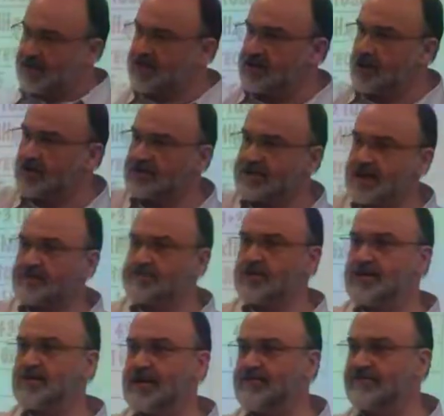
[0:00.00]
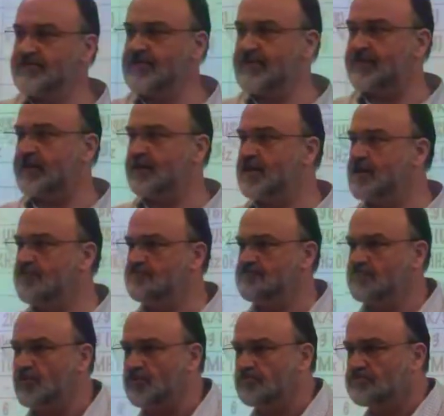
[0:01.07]
and it holds that program forever.
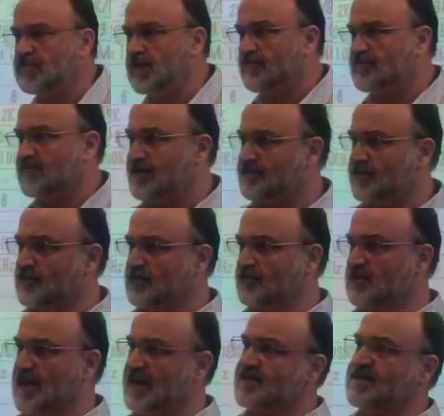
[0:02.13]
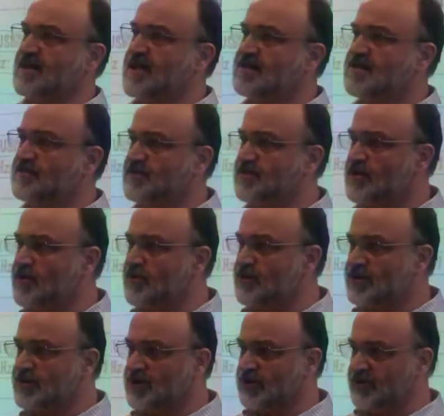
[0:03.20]
Or, you know, typical estimates are
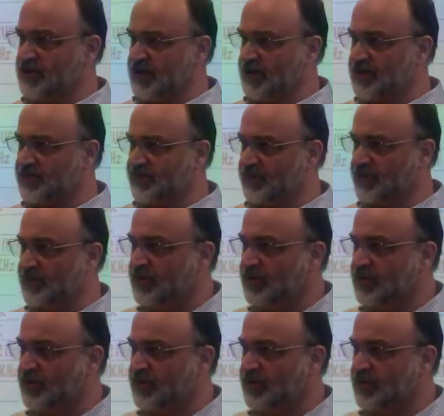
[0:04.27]
30 odd years.